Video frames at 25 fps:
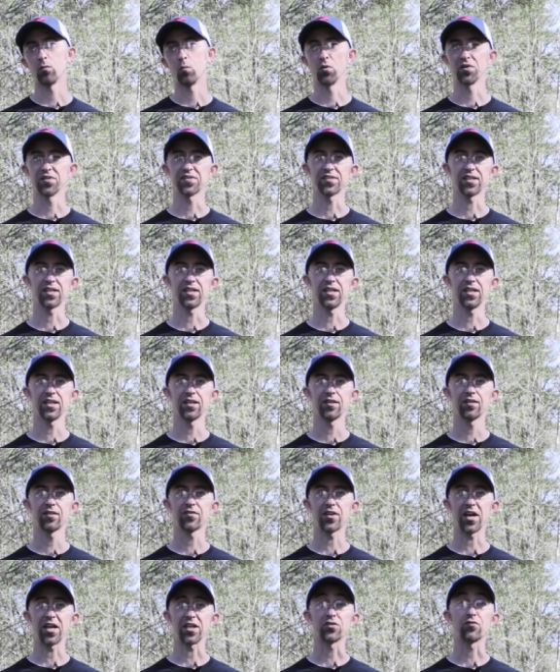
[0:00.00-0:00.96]
Once
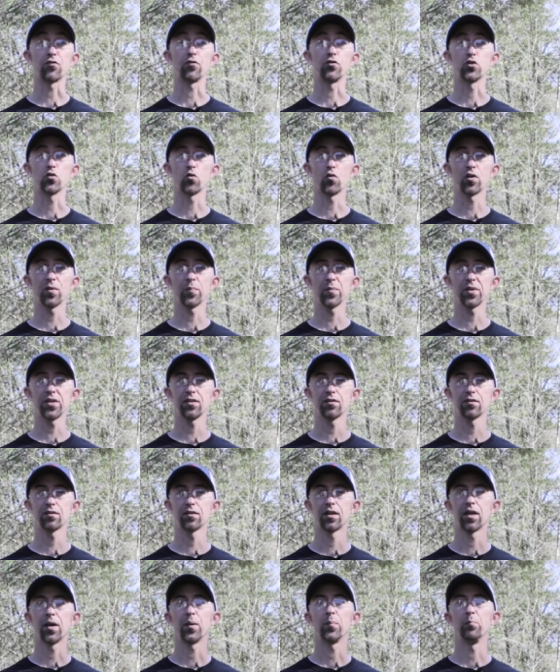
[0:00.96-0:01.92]
again, thanks for joining me.
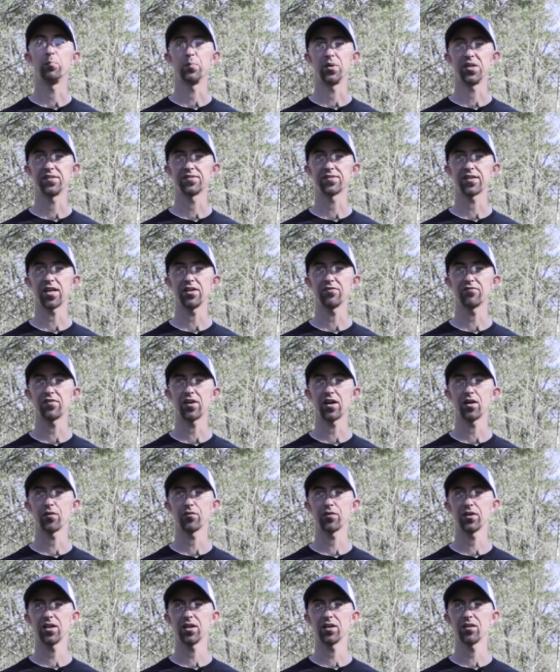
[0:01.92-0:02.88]
Be safe
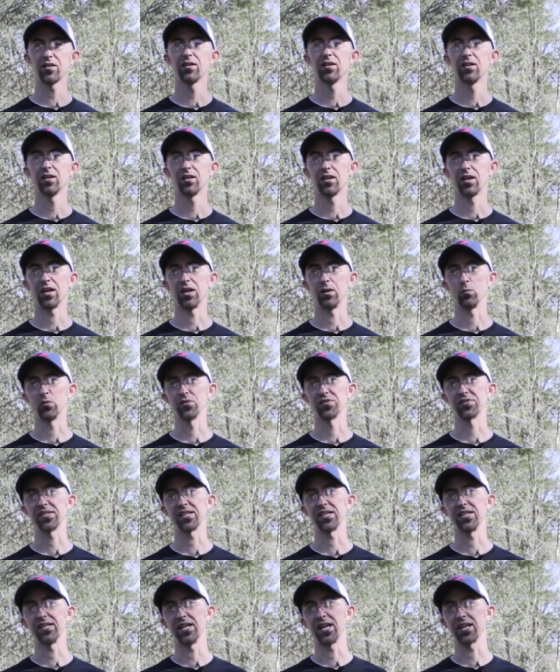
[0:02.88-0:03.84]
out there, and we'll
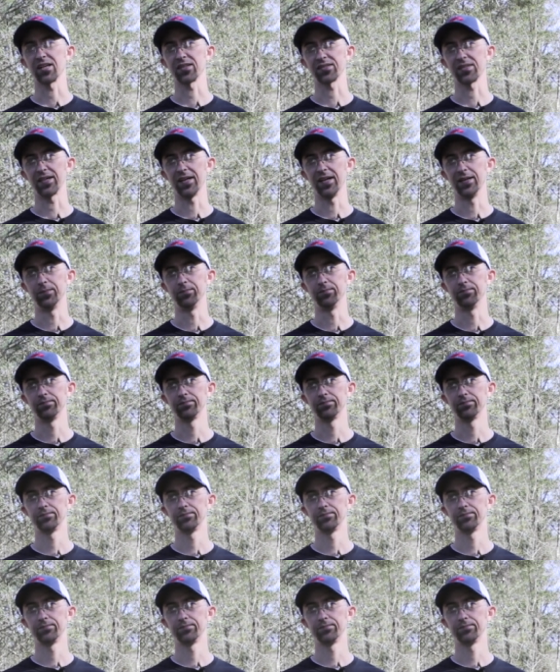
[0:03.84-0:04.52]
see you next time.